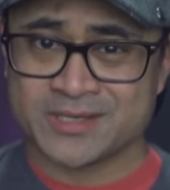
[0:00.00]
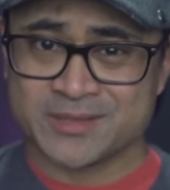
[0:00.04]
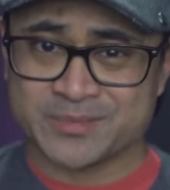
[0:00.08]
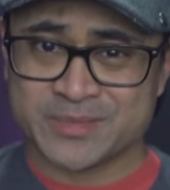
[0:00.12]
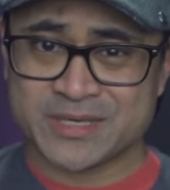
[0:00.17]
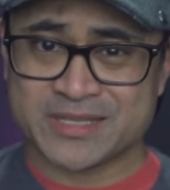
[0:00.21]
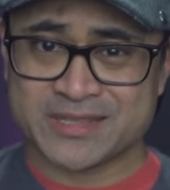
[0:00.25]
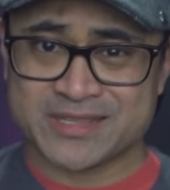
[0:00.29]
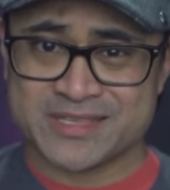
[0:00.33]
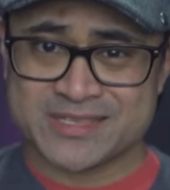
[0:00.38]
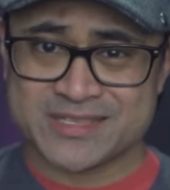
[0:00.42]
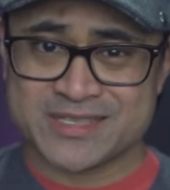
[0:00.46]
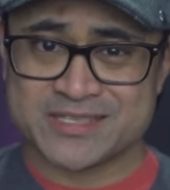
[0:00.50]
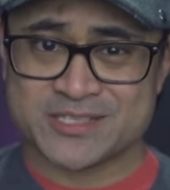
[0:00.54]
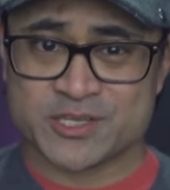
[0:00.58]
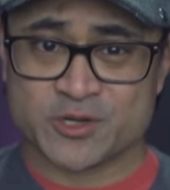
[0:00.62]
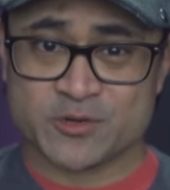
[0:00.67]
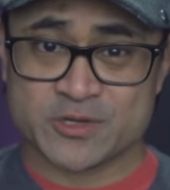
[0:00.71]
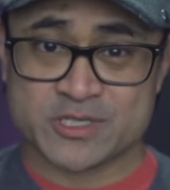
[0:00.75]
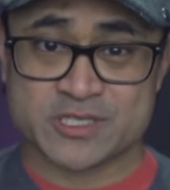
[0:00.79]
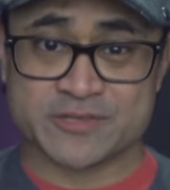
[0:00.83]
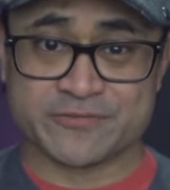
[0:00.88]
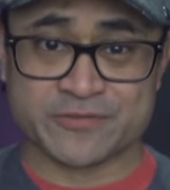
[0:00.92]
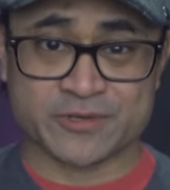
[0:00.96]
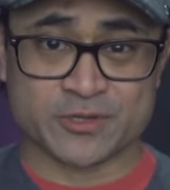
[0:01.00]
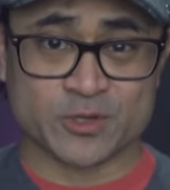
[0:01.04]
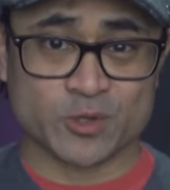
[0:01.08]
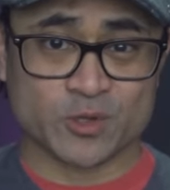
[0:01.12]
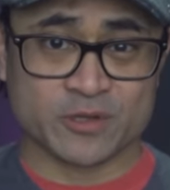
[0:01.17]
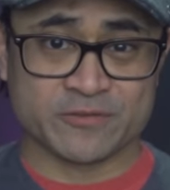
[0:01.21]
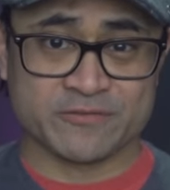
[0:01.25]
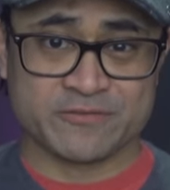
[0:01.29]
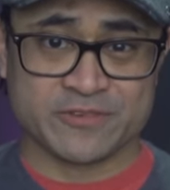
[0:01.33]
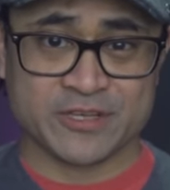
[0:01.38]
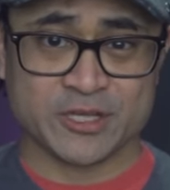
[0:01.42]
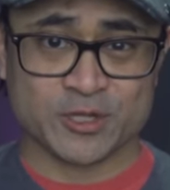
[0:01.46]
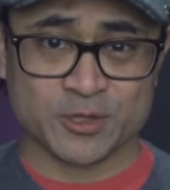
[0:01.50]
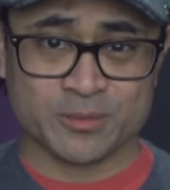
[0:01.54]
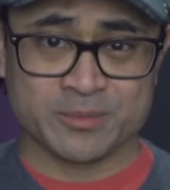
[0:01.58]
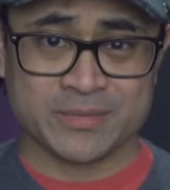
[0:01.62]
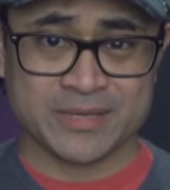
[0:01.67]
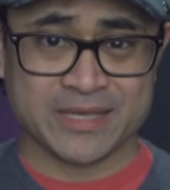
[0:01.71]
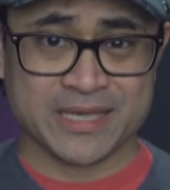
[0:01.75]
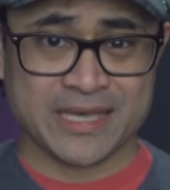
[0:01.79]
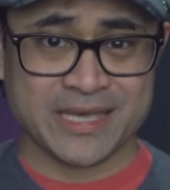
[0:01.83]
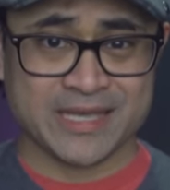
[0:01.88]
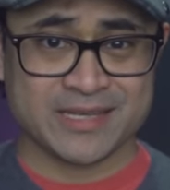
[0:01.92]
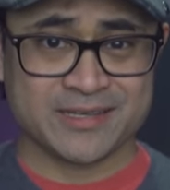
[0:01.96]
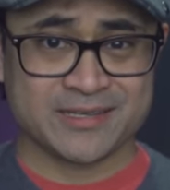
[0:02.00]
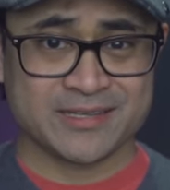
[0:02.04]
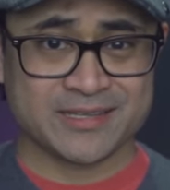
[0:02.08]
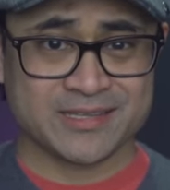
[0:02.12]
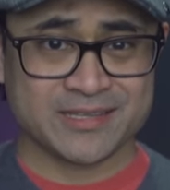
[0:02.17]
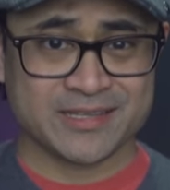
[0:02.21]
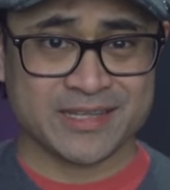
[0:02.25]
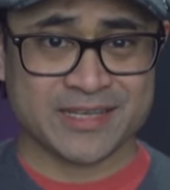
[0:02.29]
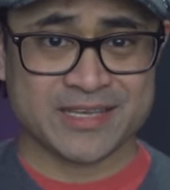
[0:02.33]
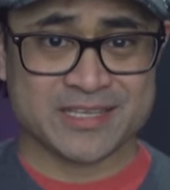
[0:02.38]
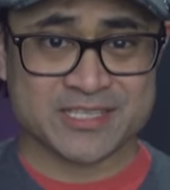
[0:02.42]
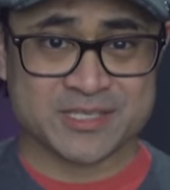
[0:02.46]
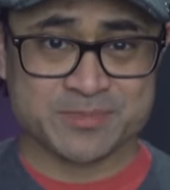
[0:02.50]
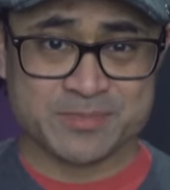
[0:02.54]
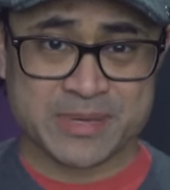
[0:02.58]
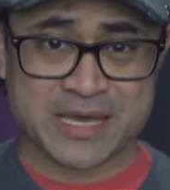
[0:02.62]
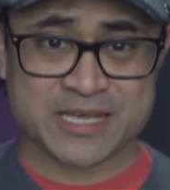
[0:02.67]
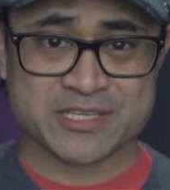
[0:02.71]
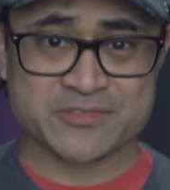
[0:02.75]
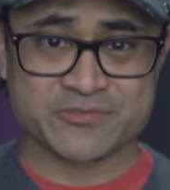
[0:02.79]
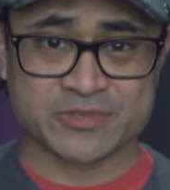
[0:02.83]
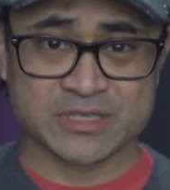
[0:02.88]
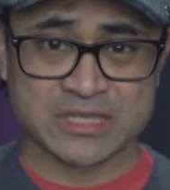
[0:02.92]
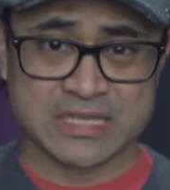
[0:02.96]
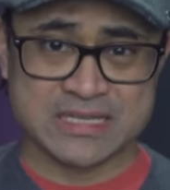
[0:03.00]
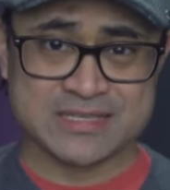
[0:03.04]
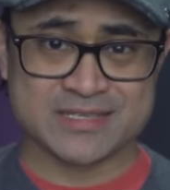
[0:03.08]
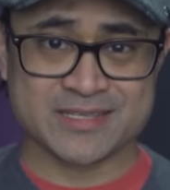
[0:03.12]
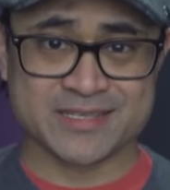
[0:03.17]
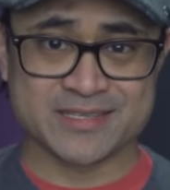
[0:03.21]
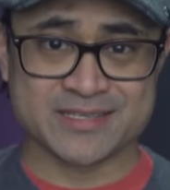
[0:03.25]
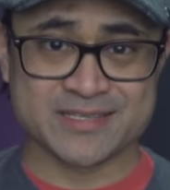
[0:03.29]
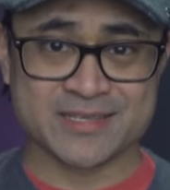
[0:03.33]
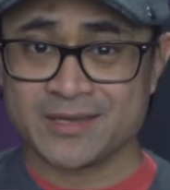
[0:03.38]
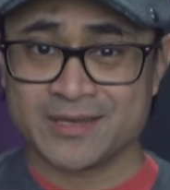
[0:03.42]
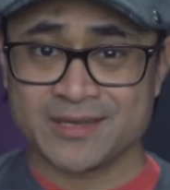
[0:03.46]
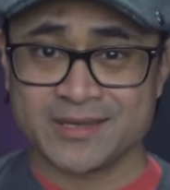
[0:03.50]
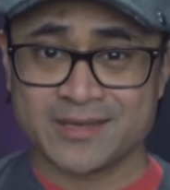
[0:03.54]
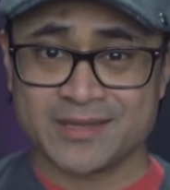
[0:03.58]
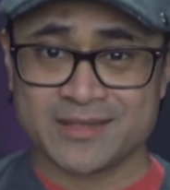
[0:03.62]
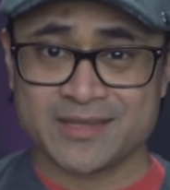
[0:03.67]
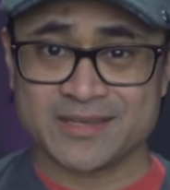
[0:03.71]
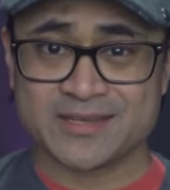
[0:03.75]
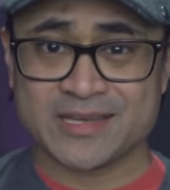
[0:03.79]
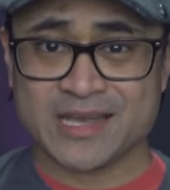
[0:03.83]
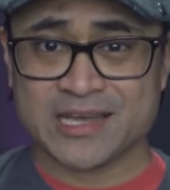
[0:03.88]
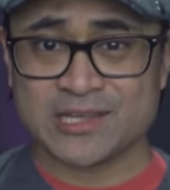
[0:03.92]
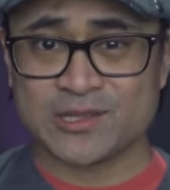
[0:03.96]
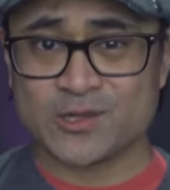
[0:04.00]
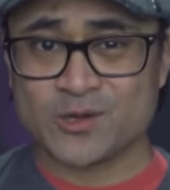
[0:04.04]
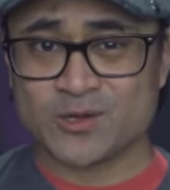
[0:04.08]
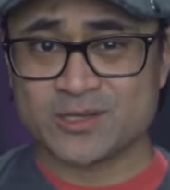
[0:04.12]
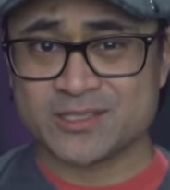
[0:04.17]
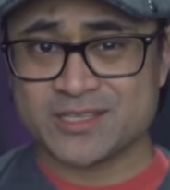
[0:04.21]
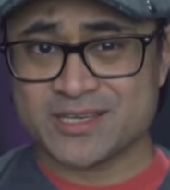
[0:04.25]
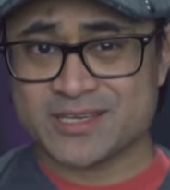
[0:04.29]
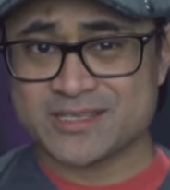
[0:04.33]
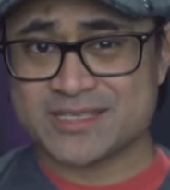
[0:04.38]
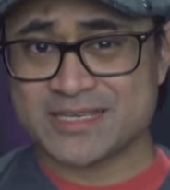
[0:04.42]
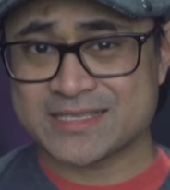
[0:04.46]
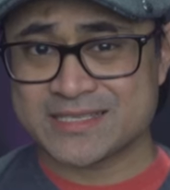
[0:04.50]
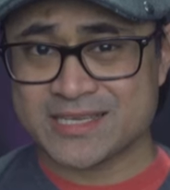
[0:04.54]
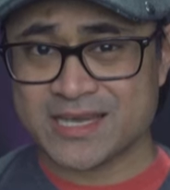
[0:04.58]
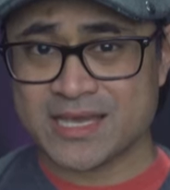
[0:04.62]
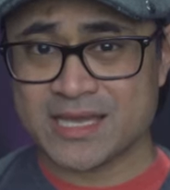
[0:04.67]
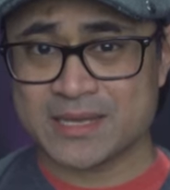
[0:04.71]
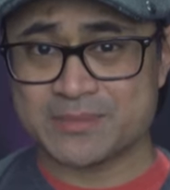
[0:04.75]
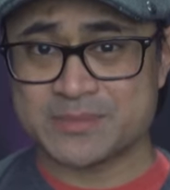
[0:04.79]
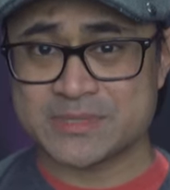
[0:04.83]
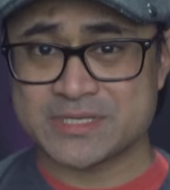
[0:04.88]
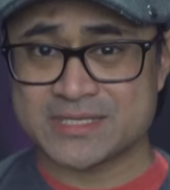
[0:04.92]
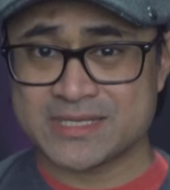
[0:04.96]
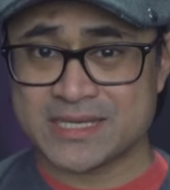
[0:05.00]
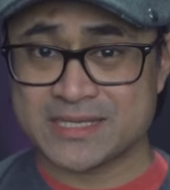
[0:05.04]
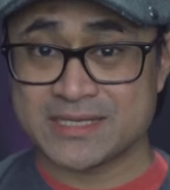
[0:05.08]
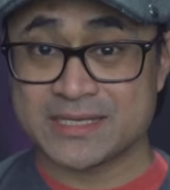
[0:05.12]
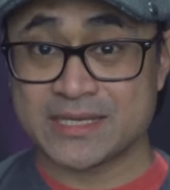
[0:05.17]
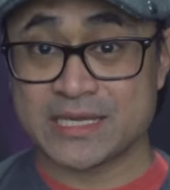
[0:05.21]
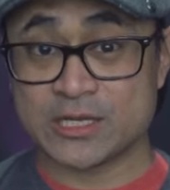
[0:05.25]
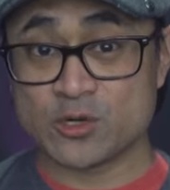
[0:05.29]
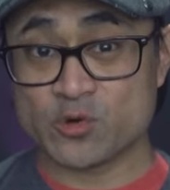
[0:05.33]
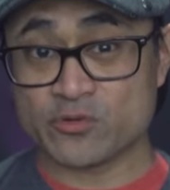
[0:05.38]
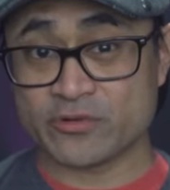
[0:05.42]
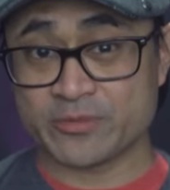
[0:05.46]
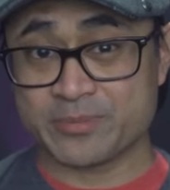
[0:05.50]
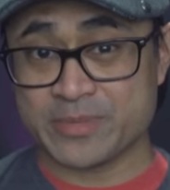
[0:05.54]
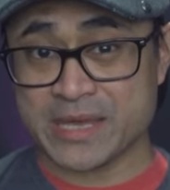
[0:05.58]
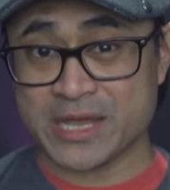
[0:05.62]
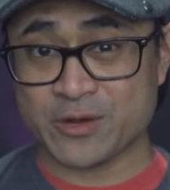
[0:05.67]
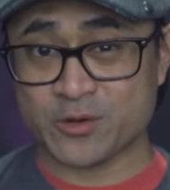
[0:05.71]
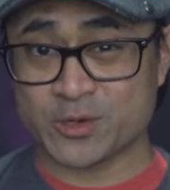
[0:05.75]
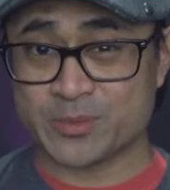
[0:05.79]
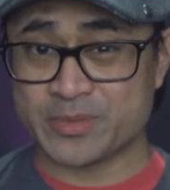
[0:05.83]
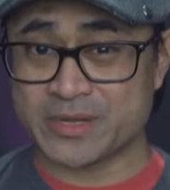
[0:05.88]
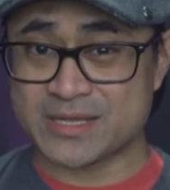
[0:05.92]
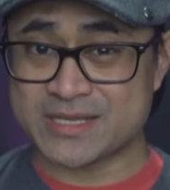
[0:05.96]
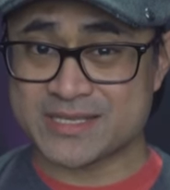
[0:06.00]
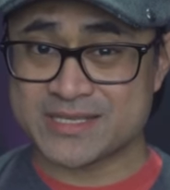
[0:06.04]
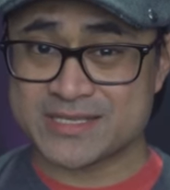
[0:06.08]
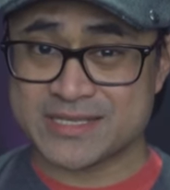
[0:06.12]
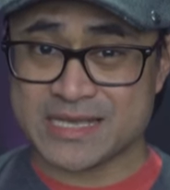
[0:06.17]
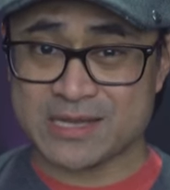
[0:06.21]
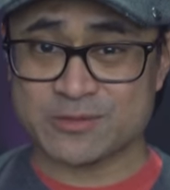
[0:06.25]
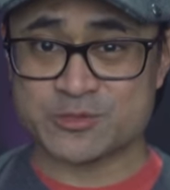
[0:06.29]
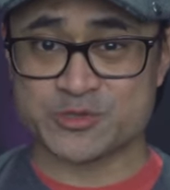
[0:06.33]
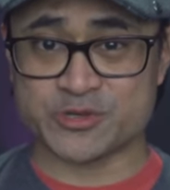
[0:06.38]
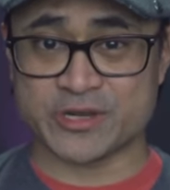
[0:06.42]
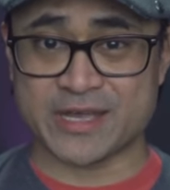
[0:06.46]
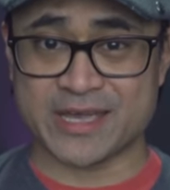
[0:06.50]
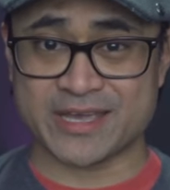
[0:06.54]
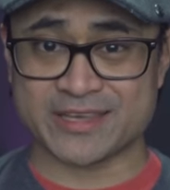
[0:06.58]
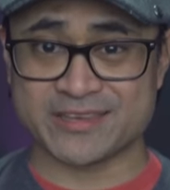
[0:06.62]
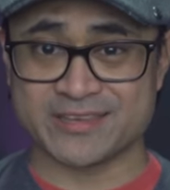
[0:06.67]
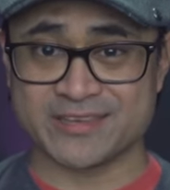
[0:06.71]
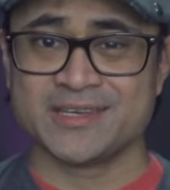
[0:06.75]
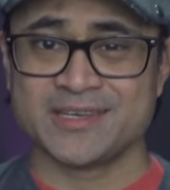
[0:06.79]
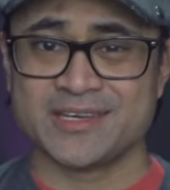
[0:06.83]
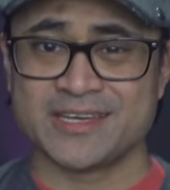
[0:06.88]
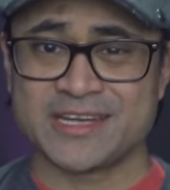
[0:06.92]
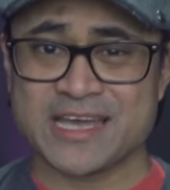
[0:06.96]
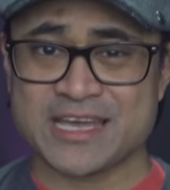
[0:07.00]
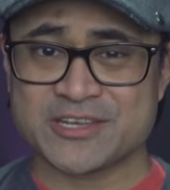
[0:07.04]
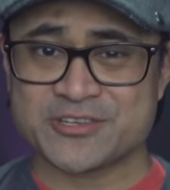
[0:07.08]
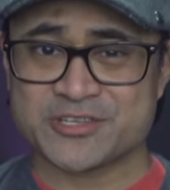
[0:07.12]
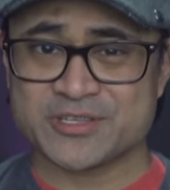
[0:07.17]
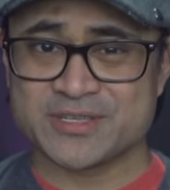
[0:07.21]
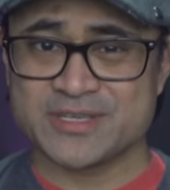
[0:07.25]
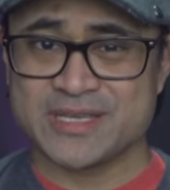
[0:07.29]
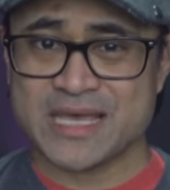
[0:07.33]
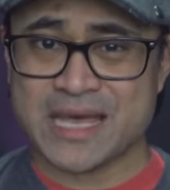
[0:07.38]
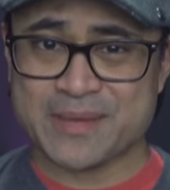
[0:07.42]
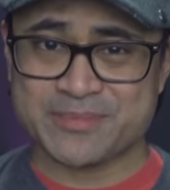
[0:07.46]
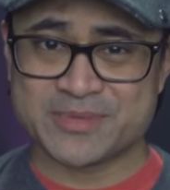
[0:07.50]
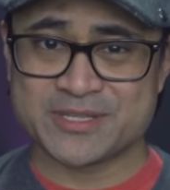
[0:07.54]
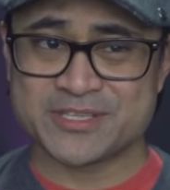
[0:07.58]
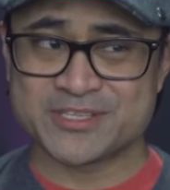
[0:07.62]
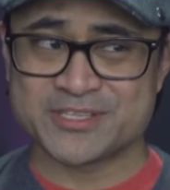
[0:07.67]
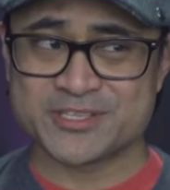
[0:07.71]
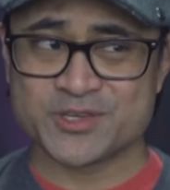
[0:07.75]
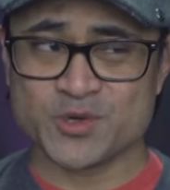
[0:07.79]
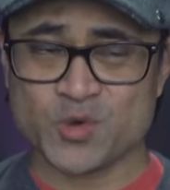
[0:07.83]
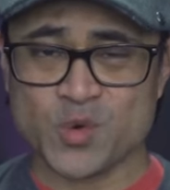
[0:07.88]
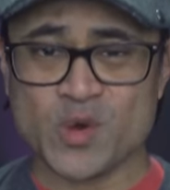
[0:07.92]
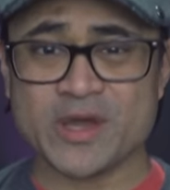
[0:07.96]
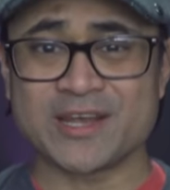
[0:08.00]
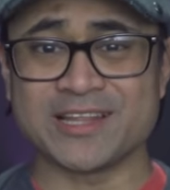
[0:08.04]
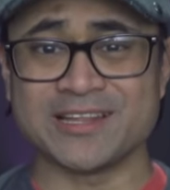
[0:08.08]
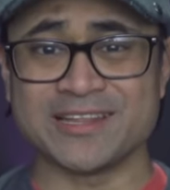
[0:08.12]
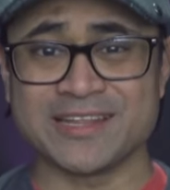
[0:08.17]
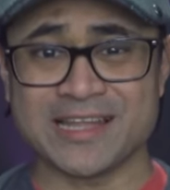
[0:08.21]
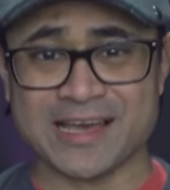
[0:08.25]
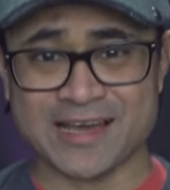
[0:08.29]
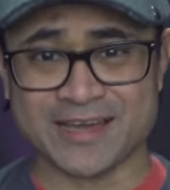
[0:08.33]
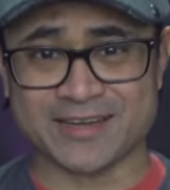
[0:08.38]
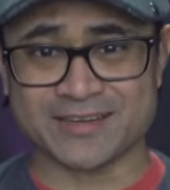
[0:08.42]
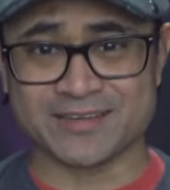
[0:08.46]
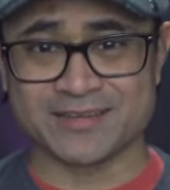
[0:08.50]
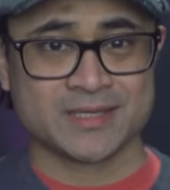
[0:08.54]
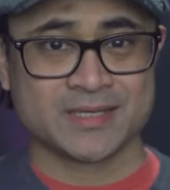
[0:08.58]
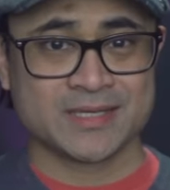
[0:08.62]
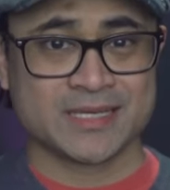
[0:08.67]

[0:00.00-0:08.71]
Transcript: but this is a Christopher Nolan film, and like his past releases, the dialogue does at times tend to get overpowered by the soundtrack. It actually happens quite a lot.